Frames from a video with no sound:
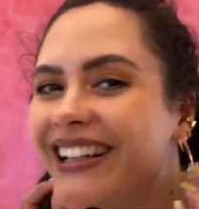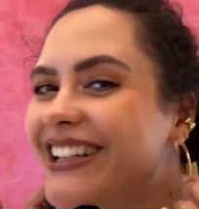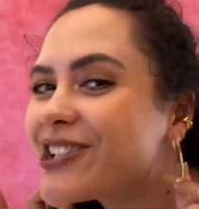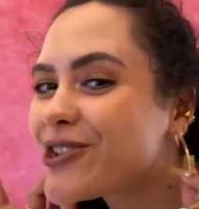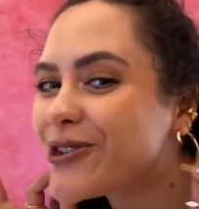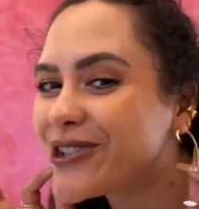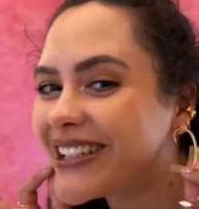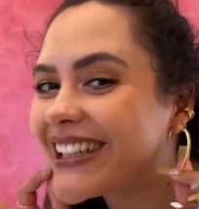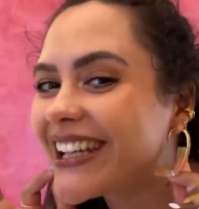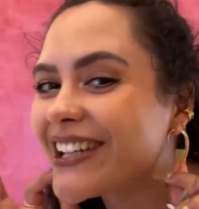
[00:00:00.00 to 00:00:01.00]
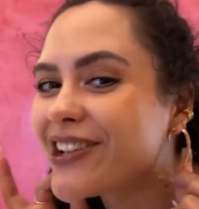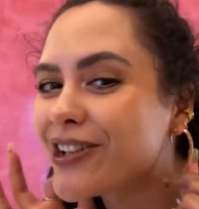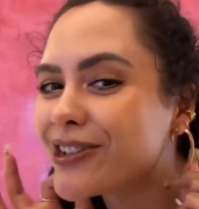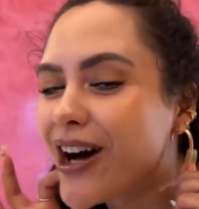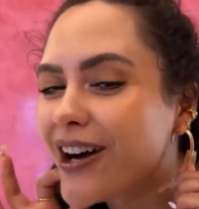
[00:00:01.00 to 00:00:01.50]
Shaun Leane
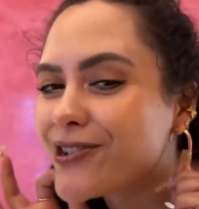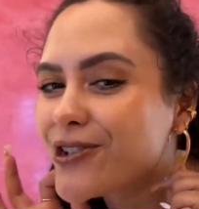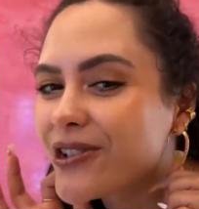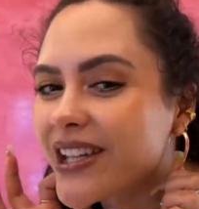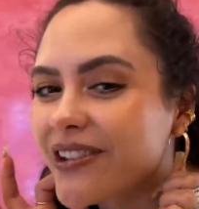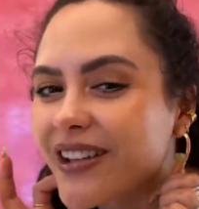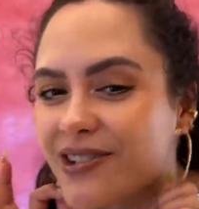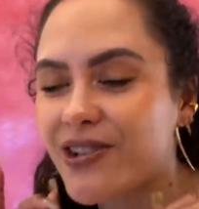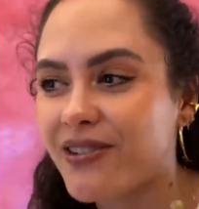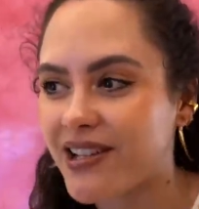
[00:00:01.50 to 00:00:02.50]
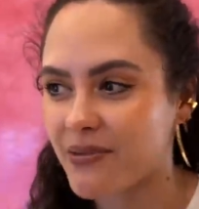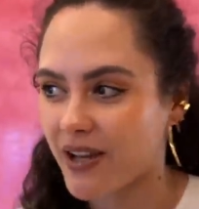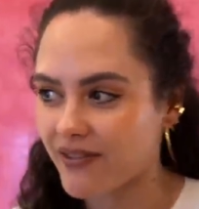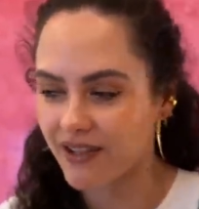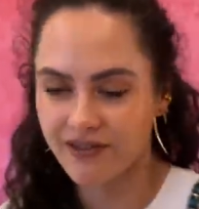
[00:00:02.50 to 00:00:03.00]
large hook earrings, you know, these are
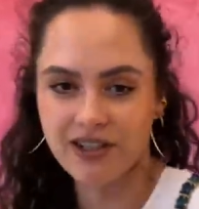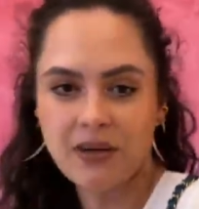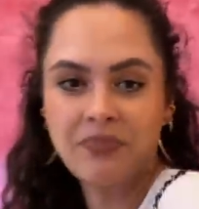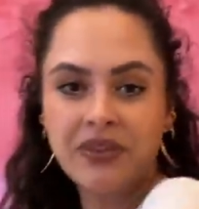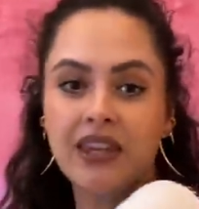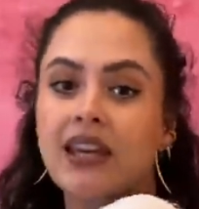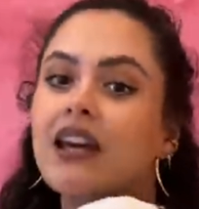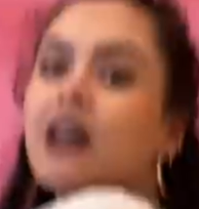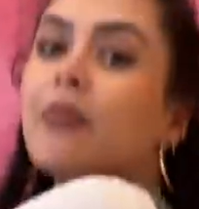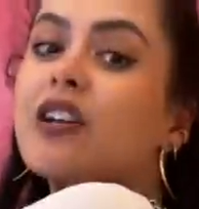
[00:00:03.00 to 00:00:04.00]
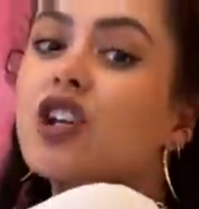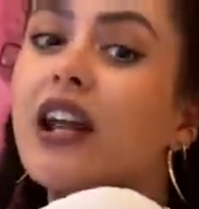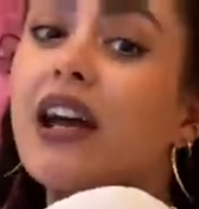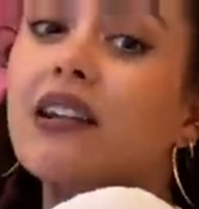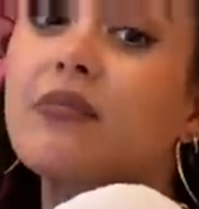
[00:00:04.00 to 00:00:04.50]
my favourite. My
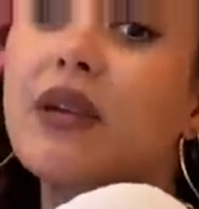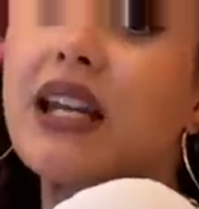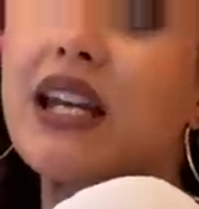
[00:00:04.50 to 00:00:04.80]
Chanel mini